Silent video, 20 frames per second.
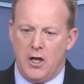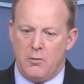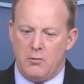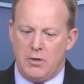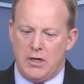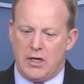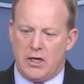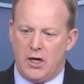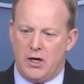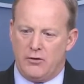
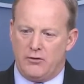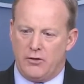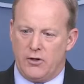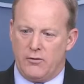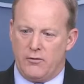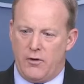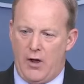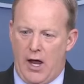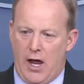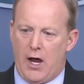because
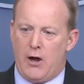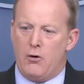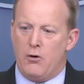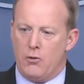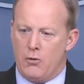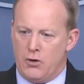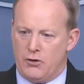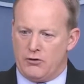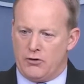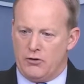of how
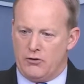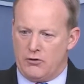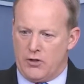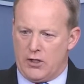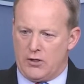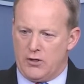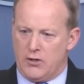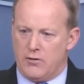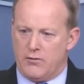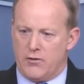it was
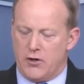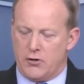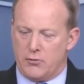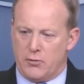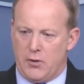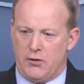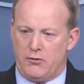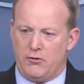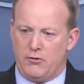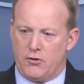constructed in the first
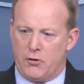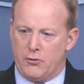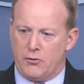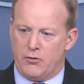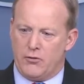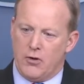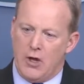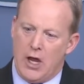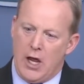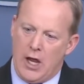place in terms
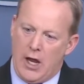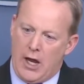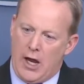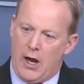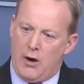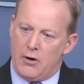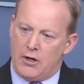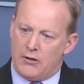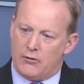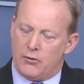of
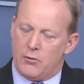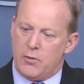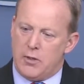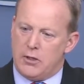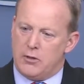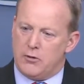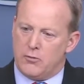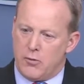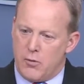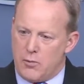how it gets
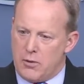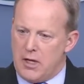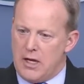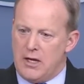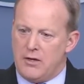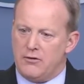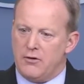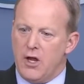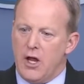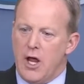repealed and
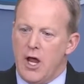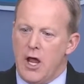replaced.